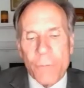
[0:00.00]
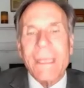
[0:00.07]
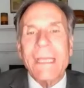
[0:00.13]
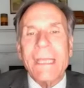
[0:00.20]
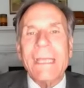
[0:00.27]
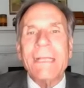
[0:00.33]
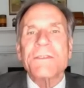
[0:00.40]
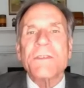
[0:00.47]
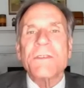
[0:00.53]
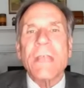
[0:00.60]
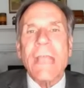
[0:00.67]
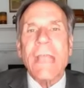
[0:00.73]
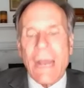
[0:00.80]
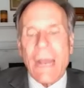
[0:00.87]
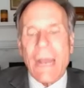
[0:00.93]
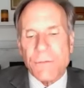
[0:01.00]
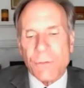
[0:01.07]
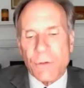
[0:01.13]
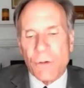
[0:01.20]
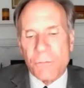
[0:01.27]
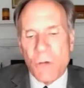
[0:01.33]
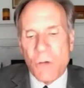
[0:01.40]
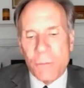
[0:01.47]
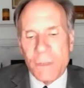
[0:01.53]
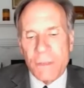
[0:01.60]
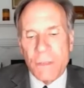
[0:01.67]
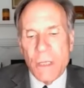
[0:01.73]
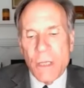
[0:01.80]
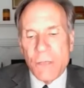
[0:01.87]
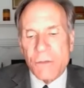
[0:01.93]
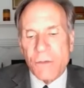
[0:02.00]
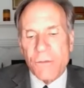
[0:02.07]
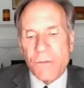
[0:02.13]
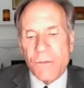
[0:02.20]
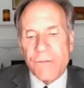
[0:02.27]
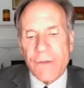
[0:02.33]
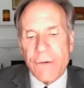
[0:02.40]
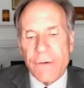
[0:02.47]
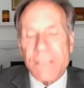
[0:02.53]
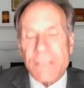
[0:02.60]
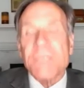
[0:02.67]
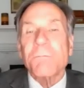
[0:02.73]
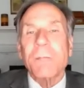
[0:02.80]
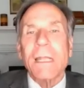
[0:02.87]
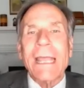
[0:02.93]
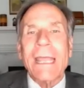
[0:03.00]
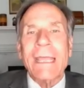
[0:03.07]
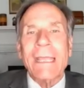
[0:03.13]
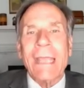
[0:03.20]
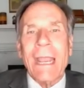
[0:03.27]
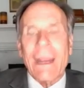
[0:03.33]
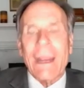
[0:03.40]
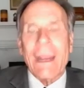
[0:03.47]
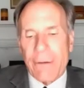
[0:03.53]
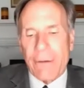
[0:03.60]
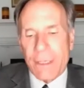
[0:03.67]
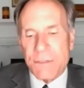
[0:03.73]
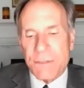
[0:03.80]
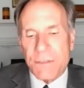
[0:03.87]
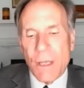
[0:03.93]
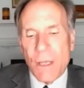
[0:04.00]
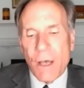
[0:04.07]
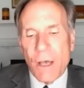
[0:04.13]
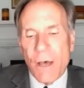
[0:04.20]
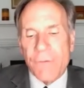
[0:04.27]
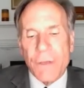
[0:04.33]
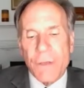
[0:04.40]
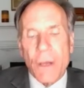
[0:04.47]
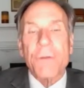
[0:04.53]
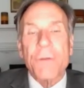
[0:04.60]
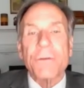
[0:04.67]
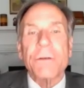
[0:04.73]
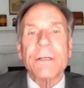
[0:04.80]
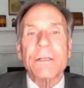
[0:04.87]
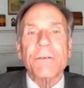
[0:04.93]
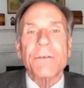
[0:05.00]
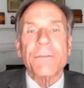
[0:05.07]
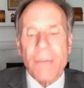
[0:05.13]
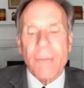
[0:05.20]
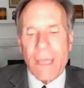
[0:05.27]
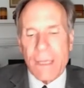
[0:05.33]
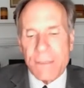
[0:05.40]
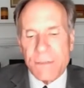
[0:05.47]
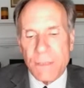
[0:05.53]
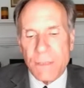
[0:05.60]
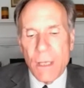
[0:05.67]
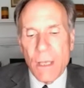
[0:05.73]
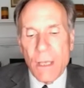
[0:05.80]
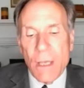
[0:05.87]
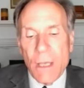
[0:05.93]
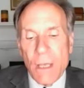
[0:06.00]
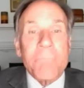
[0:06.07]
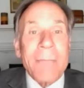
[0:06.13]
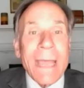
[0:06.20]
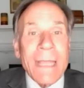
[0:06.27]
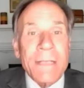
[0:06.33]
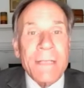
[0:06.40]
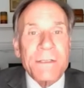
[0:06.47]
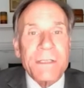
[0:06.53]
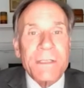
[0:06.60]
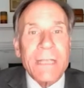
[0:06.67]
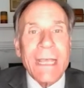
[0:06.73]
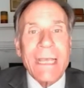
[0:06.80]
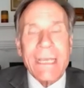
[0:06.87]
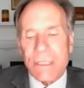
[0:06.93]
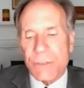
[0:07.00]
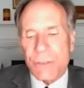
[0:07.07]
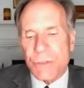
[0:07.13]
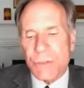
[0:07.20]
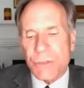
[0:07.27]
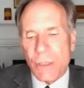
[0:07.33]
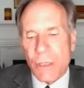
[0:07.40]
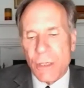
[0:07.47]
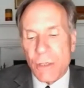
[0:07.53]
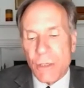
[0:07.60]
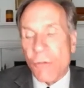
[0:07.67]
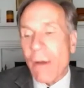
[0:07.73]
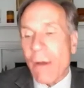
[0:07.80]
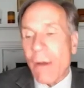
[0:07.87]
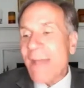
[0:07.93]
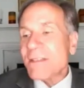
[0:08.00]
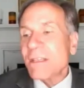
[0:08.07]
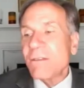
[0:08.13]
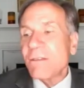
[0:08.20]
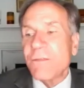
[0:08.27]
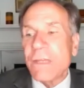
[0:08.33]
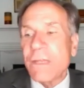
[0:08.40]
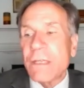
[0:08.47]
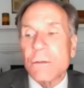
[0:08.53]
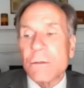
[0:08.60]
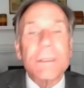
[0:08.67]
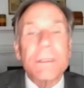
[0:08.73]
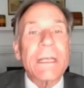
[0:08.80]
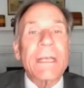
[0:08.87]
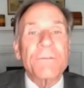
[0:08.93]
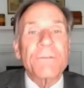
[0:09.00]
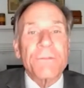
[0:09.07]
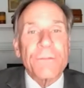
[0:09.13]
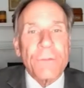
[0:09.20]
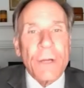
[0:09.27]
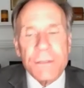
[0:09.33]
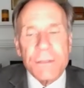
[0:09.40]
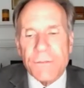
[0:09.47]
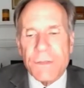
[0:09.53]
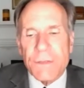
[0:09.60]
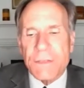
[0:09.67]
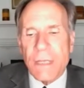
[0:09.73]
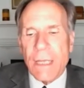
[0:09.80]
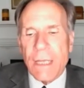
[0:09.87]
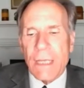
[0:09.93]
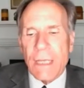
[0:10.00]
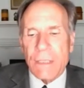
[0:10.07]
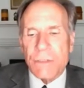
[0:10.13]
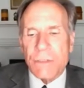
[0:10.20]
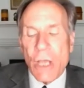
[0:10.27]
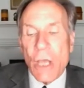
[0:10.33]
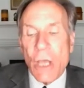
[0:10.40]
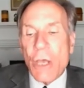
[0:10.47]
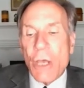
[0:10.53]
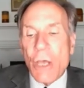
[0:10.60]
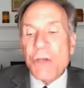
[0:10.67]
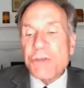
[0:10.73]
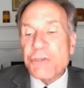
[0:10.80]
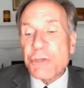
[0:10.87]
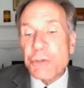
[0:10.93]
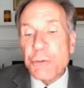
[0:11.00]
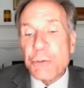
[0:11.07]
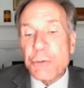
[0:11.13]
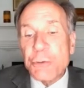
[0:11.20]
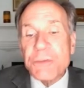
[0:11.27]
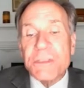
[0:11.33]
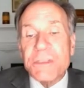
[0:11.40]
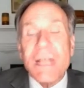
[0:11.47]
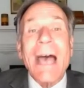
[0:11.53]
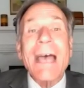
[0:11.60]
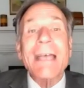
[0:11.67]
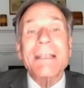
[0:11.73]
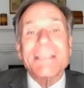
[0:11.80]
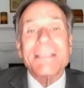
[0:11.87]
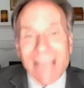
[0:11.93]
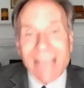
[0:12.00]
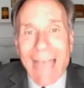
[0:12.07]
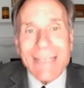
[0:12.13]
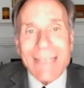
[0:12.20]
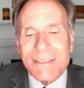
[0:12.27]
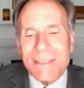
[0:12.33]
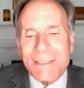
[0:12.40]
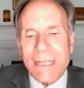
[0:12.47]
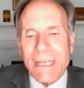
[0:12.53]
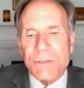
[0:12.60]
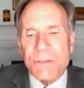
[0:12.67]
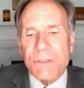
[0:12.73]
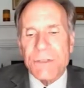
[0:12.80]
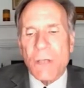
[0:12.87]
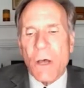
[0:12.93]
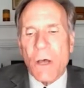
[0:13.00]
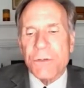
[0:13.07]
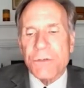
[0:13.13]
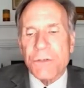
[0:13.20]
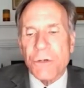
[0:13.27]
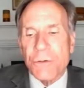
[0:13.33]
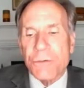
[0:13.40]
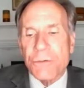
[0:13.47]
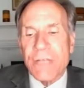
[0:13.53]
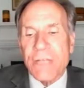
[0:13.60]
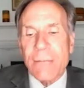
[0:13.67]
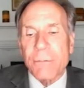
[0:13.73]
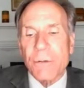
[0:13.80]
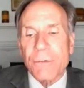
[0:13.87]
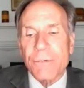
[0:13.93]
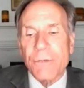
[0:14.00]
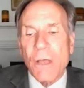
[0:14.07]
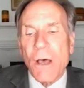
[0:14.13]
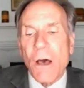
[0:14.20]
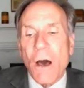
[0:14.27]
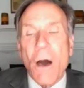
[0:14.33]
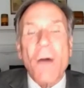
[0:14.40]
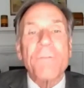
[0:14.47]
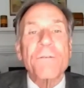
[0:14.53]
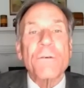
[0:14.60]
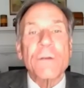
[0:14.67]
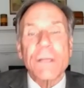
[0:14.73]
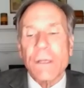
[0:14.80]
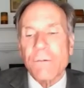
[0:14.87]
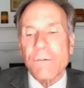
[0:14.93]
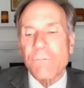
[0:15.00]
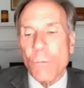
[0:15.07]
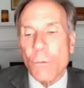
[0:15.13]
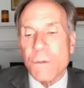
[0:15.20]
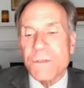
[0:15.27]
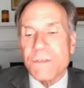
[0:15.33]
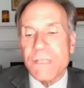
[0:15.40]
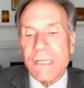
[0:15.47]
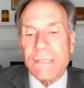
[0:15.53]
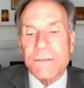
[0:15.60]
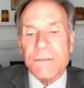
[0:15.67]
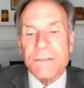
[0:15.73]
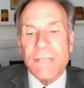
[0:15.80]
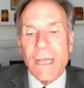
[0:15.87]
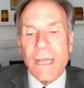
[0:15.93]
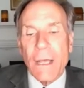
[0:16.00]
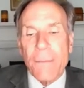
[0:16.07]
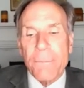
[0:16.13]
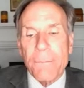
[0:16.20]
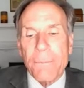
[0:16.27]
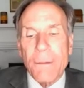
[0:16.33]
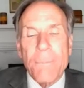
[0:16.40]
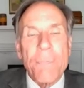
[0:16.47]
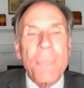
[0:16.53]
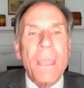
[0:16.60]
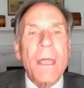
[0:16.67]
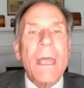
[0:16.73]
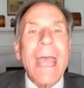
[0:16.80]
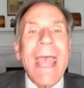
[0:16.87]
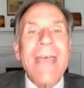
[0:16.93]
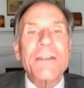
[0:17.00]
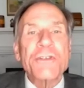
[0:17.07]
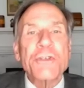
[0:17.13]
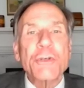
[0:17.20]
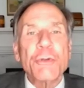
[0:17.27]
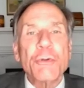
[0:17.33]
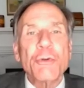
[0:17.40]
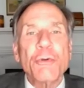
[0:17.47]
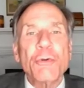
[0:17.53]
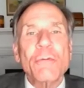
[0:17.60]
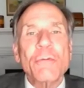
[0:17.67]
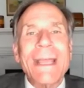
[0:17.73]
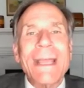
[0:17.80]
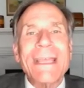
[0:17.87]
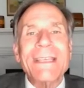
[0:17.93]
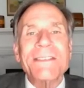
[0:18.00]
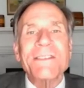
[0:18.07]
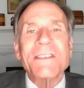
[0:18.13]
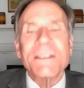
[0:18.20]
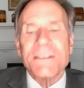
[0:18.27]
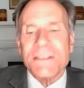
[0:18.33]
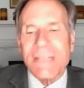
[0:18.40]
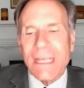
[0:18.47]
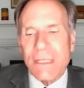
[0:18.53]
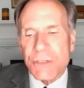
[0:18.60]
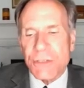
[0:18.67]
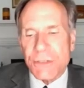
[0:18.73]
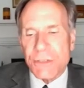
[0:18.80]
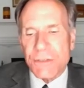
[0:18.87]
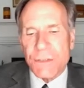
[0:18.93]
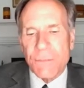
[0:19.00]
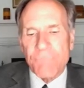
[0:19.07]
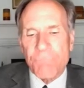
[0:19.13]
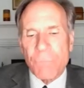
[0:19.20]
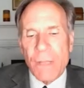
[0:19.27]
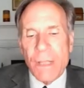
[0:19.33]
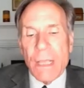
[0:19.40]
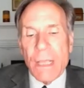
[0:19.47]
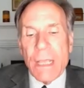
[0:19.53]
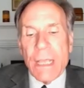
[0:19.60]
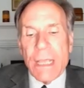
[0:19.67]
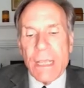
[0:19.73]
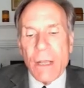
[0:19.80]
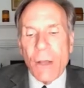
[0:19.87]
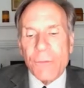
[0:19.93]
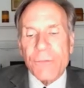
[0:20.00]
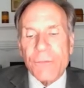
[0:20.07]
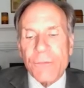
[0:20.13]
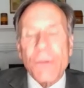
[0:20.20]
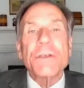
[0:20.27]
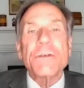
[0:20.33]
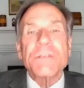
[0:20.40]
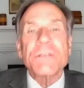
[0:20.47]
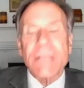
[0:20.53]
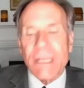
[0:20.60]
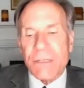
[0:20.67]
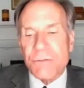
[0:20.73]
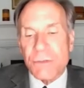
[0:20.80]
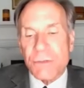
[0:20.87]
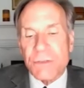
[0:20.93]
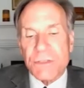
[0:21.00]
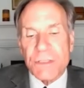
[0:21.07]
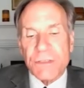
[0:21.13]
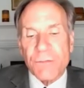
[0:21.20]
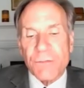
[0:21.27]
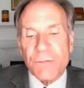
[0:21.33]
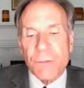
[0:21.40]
each theatrical moment to the various playing areas of the Hunter Hills space. Main stage, grassy field in front of the stage, 2 side stages on turntables offering a 4-scene setup, and 2 raised stages. He also used entrances from